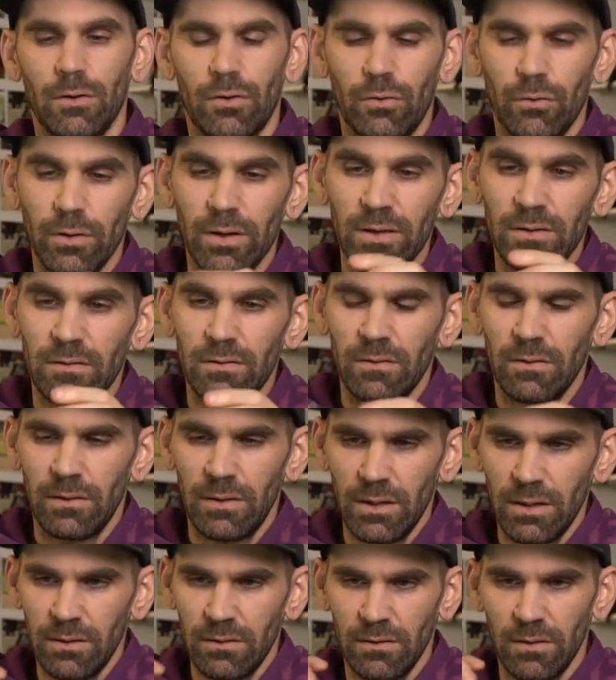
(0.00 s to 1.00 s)
Grease
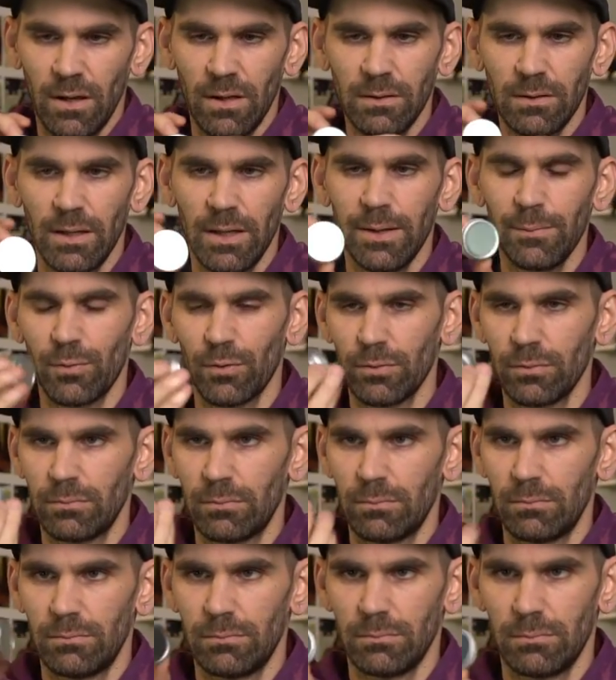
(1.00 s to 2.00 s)
that is unlabeled.
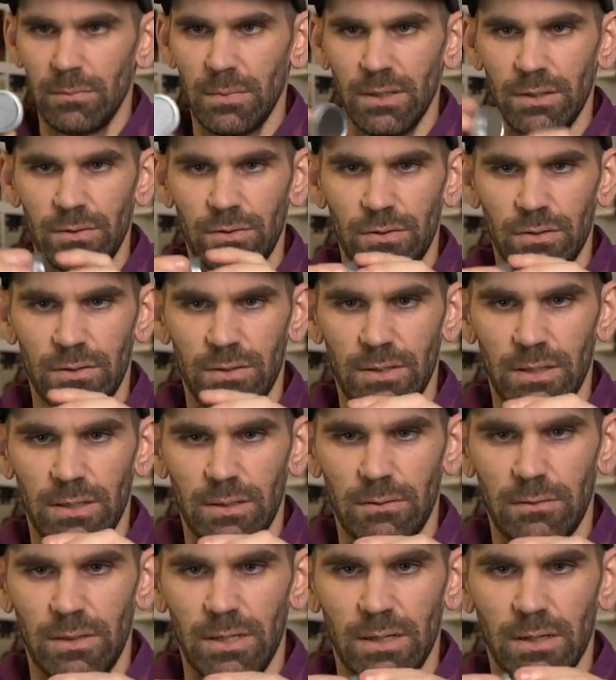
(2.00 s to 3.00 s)
It's just
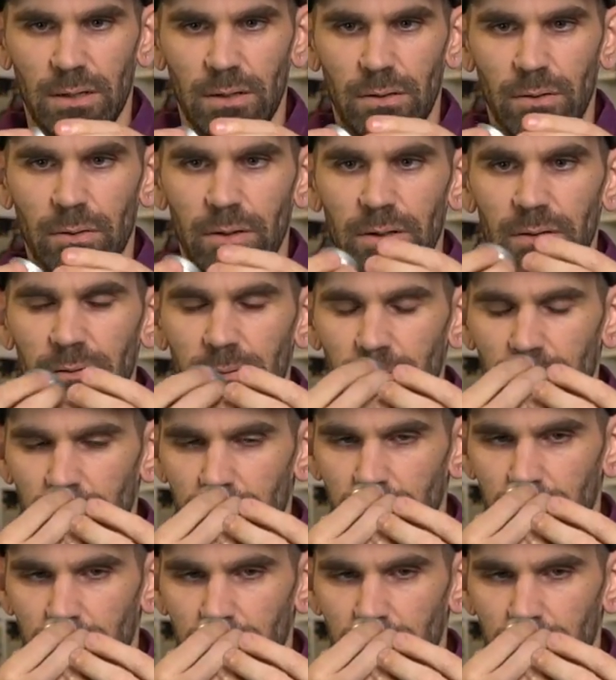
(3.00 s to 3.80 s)
a thing of grease.